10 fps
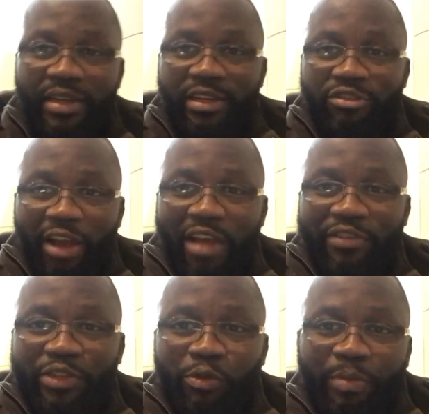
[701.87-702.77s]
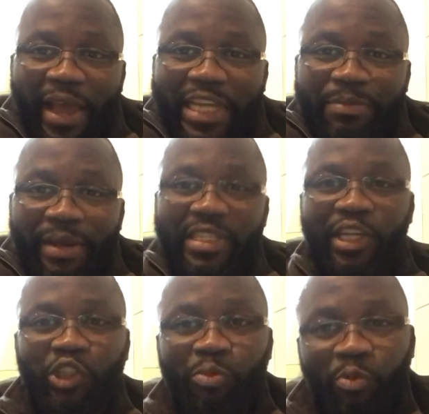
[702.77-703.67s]
drivers would be
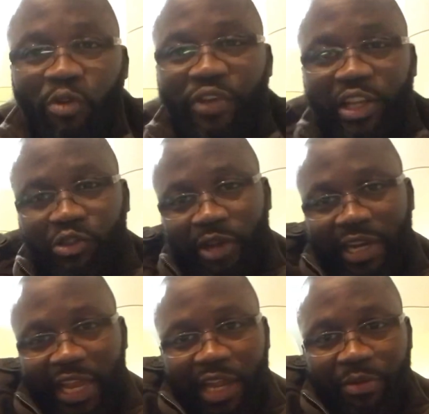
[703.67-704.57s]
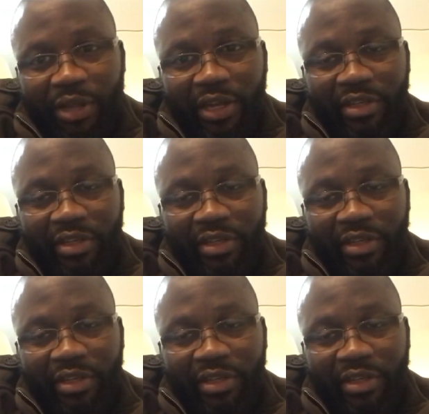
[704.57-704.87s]
expected to move into that area